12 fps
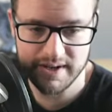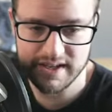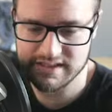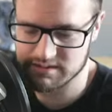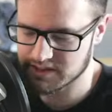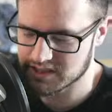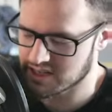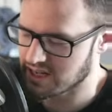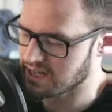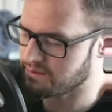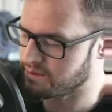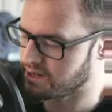It's a Witch
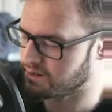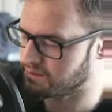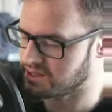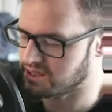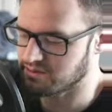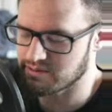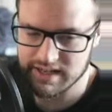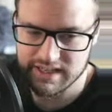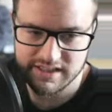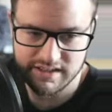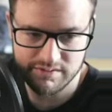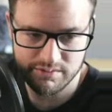Academy RPG where the
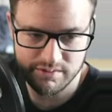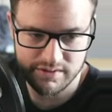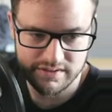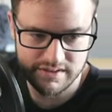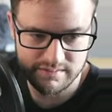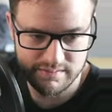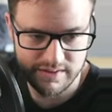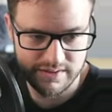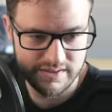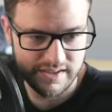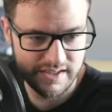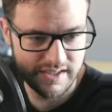magic of the world is
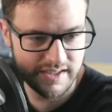music.